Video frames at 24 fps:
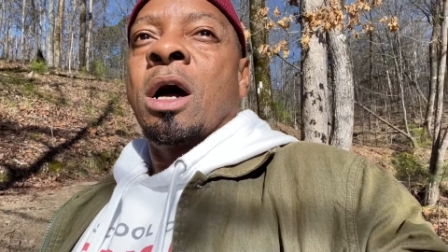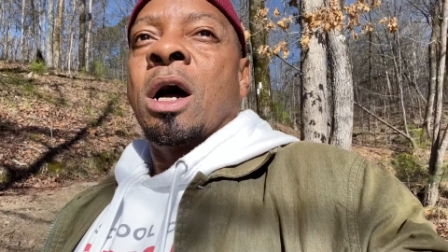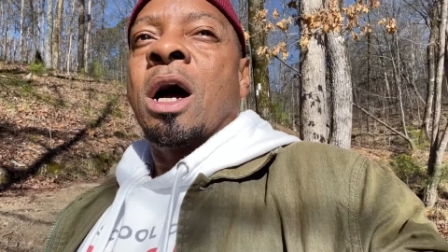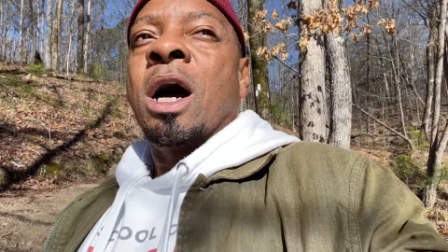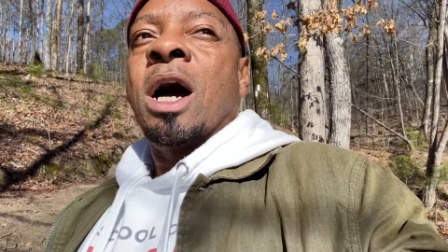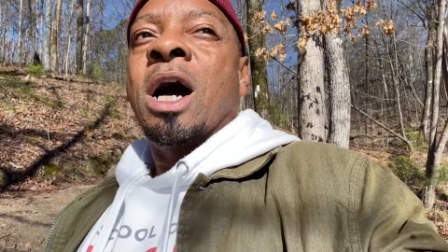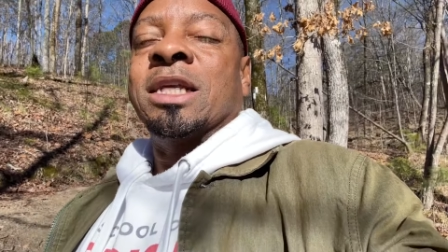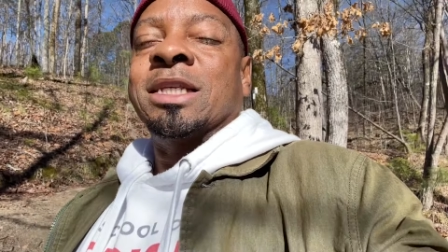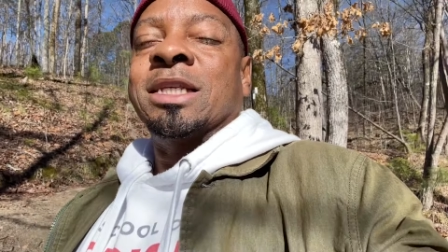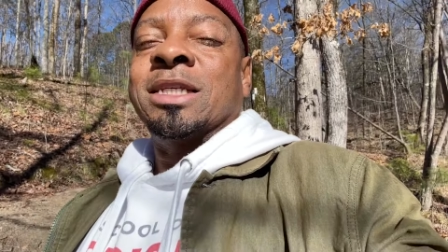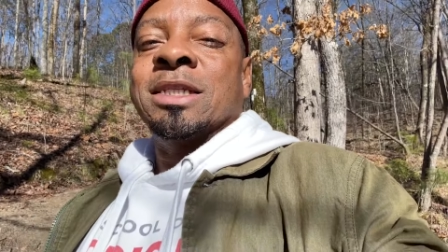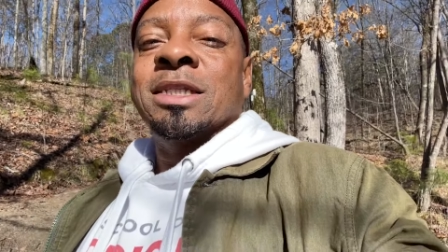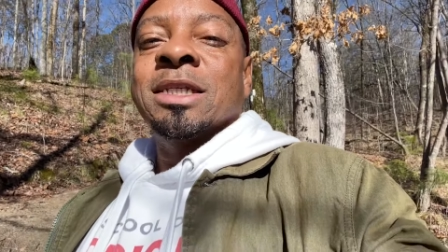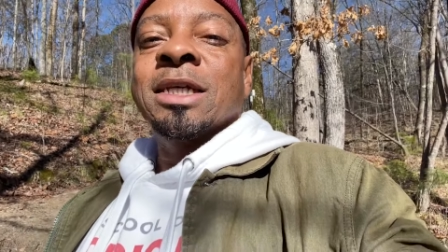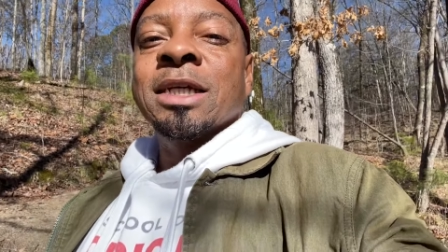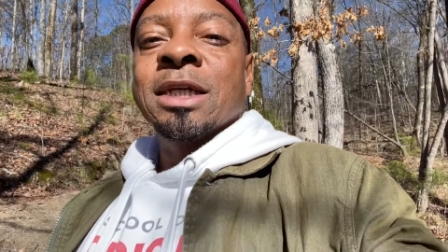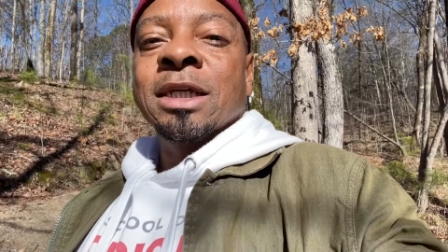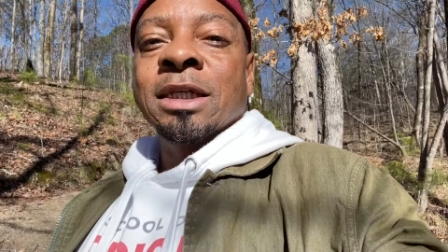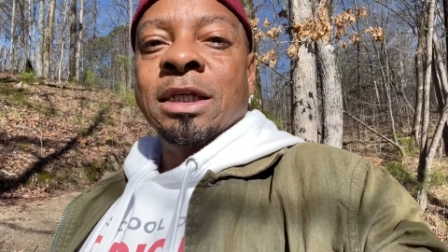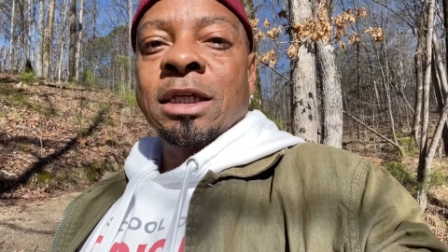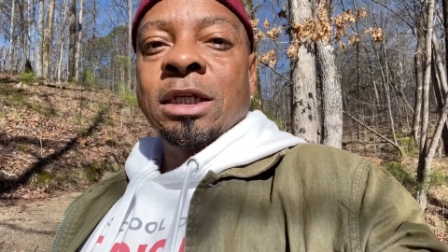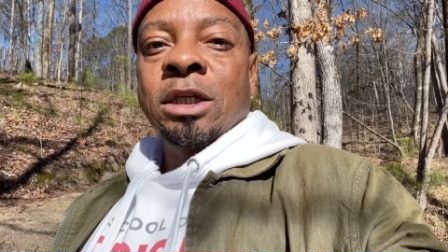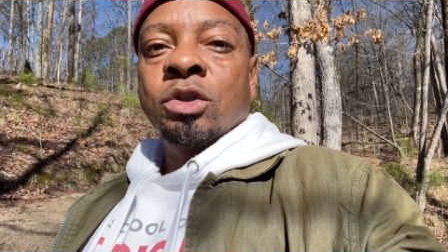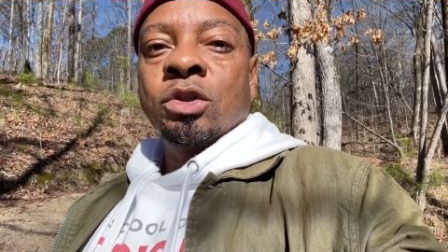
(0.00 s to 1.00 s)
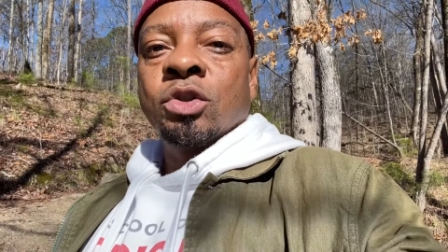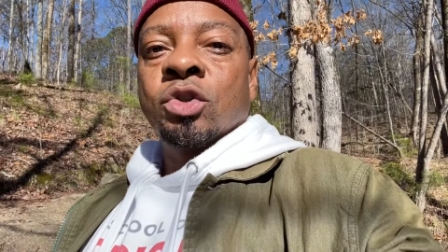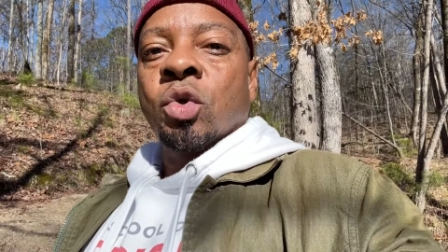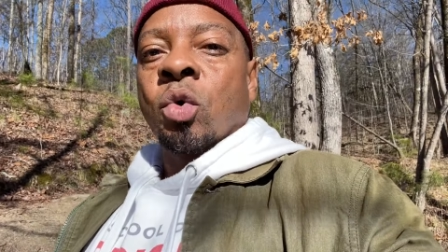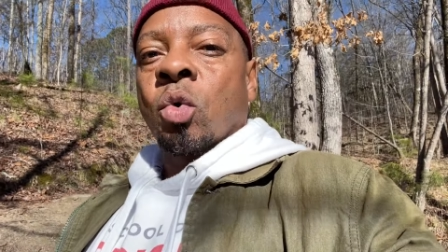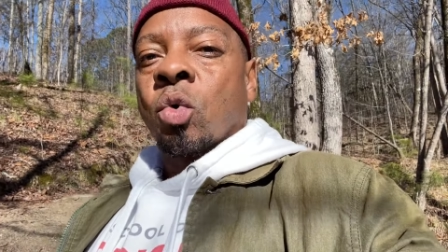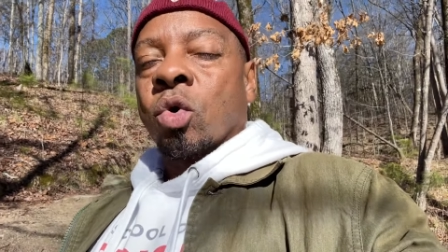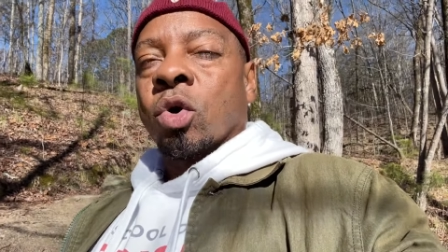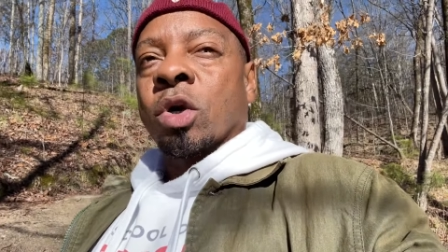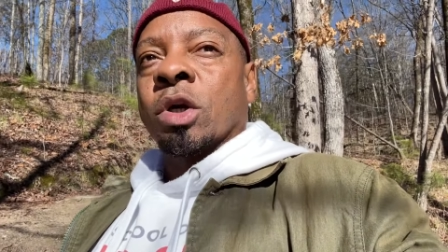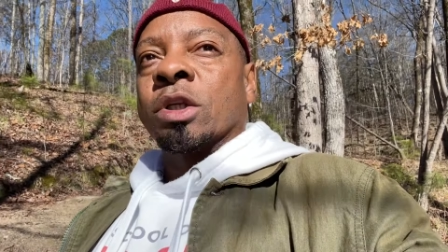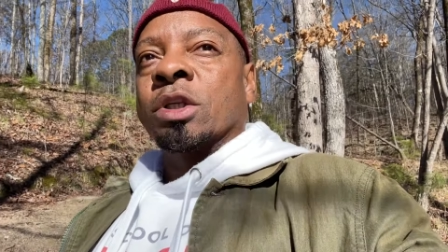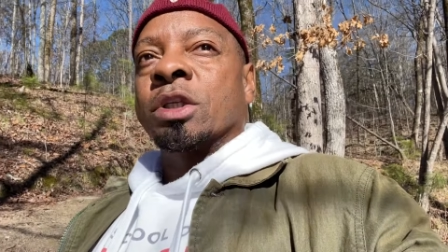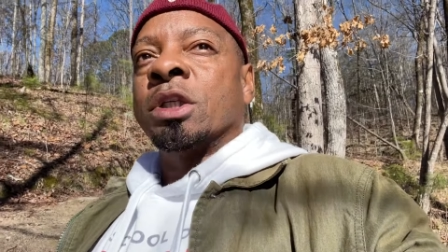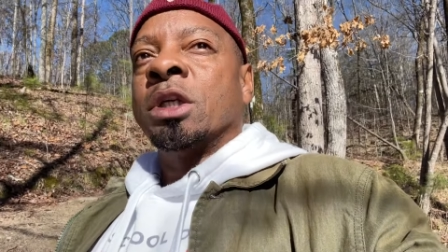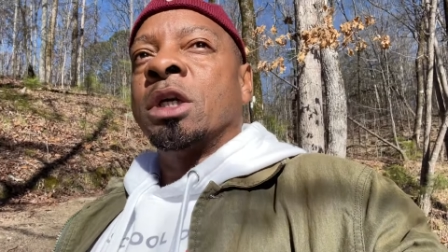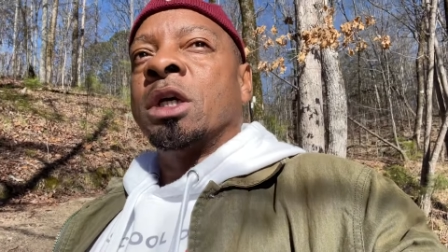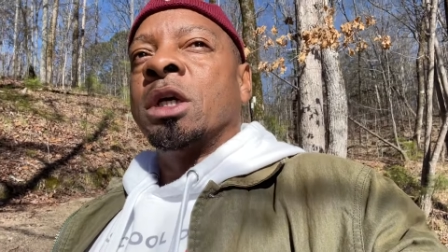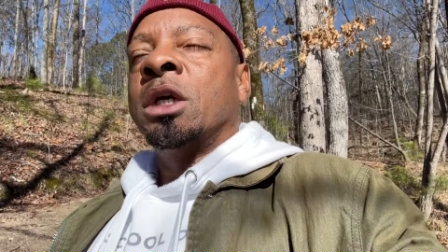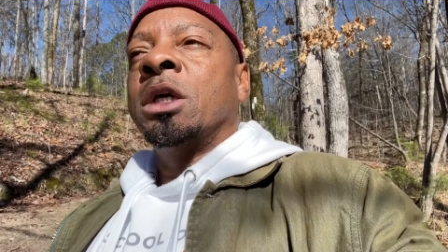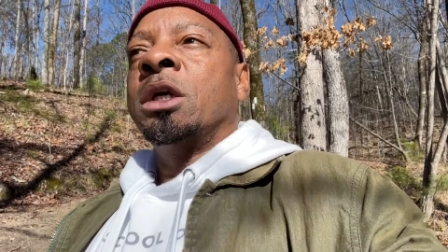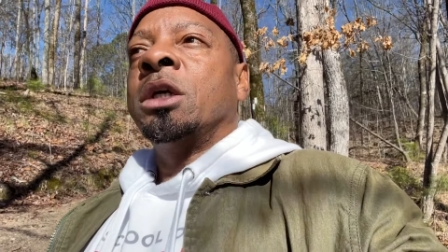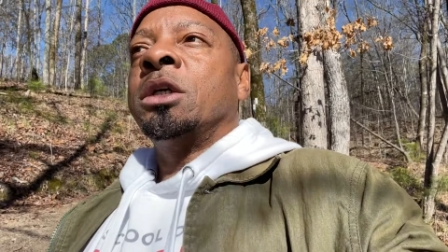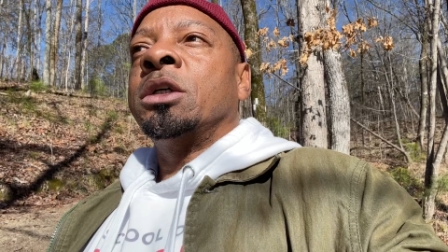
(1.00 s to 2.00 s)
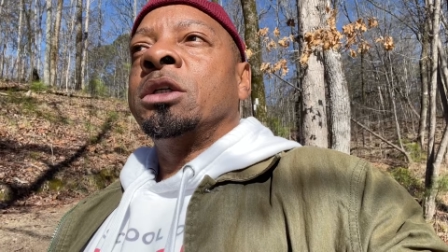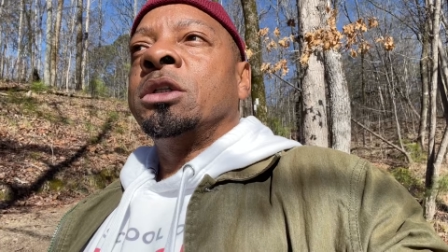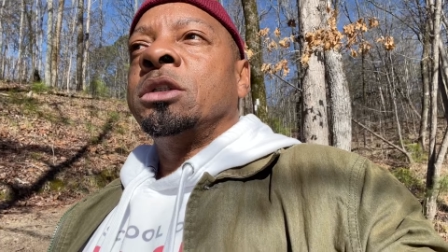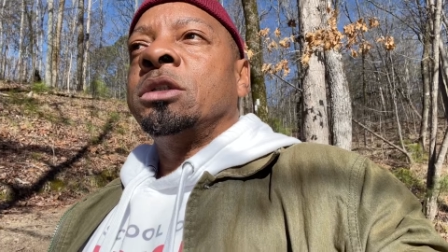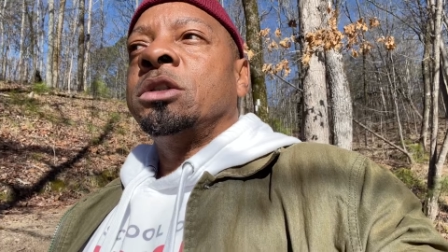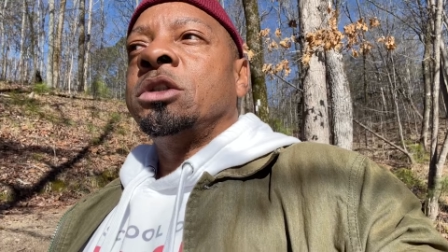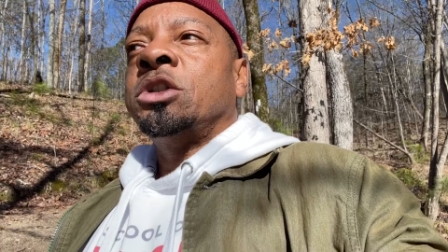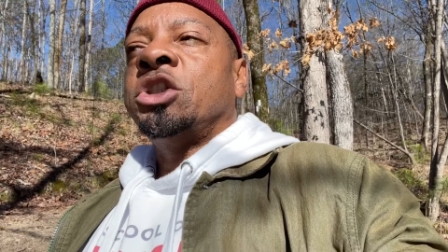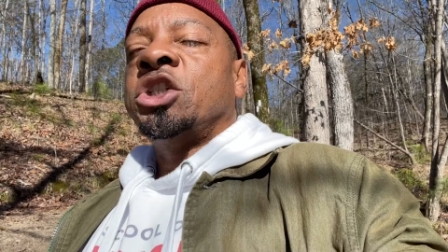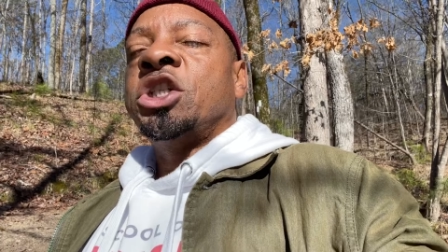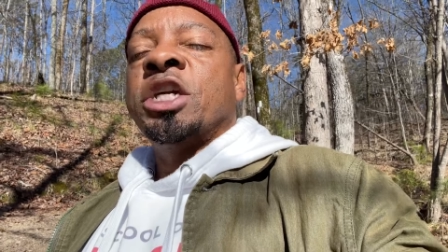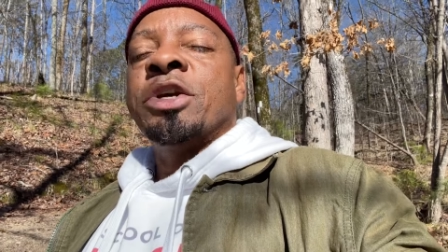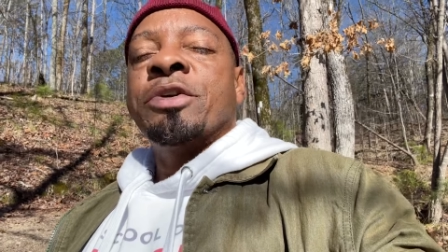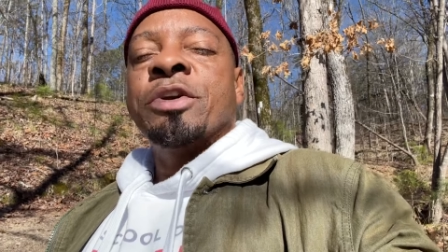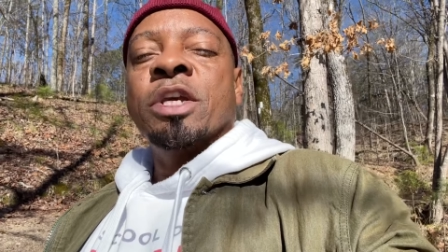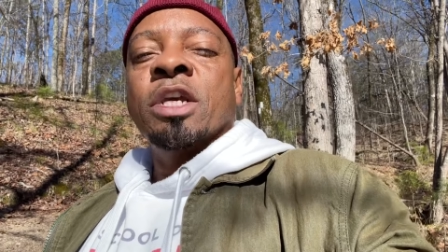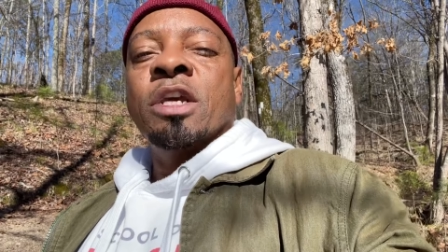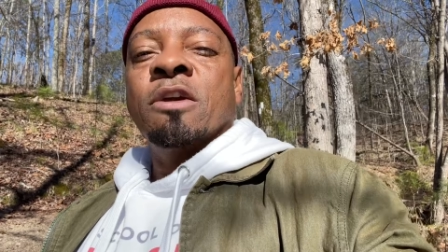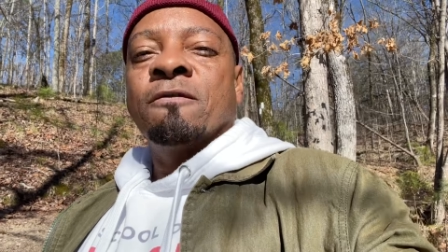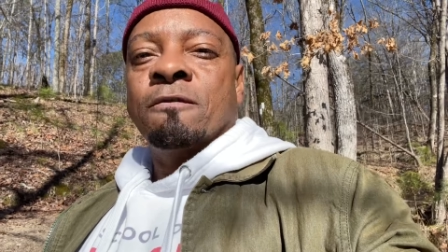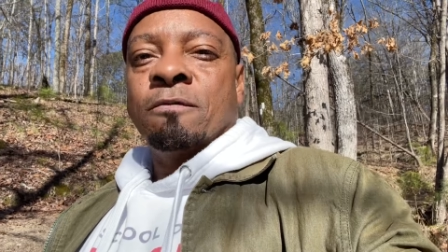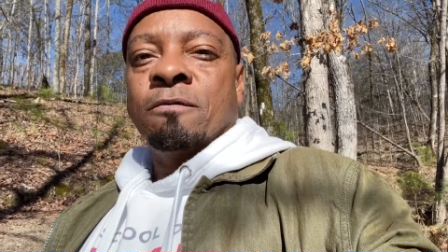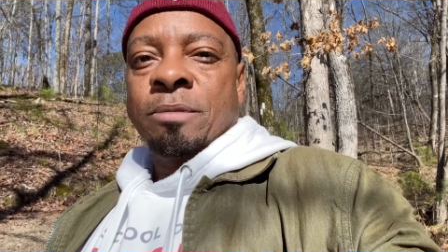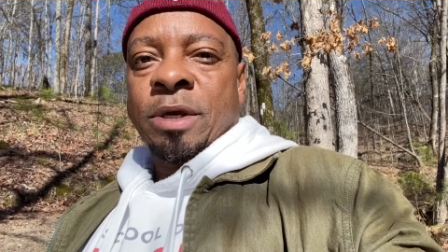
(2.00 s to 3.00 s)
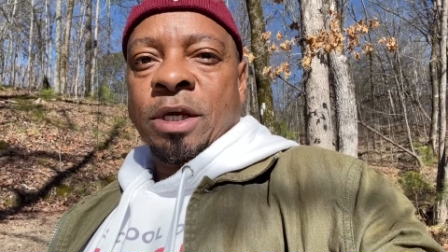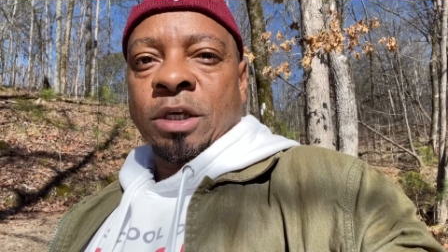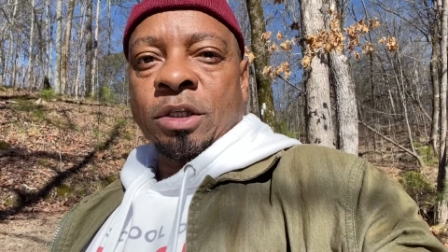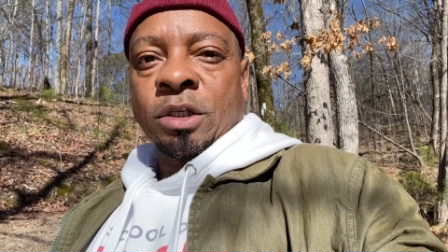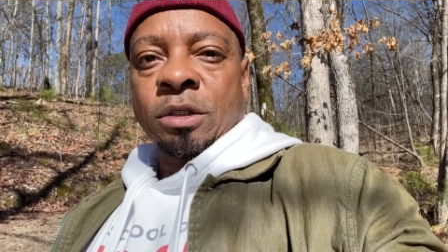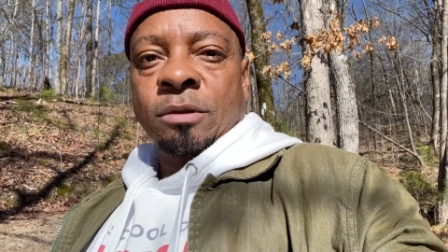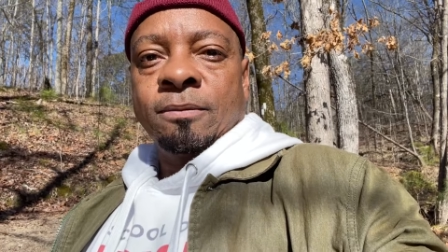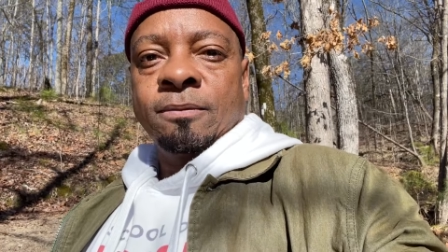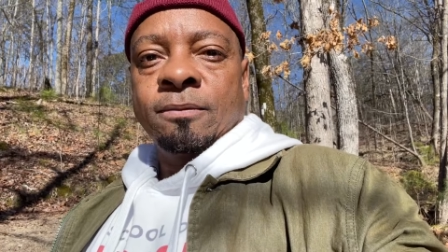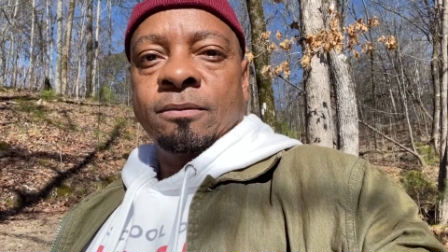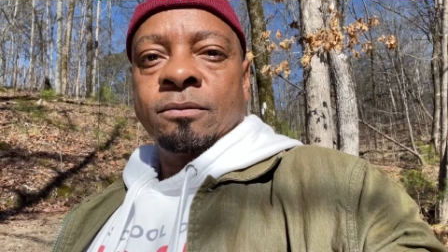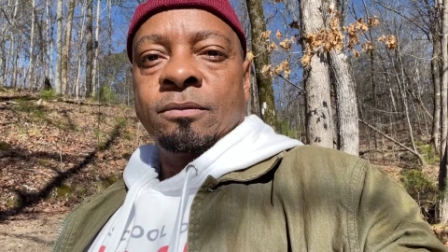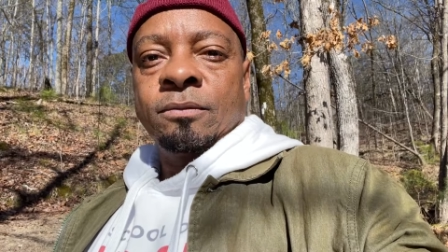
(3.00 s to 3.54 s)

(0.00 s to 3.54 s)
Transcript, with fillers: hostility towards sharing information.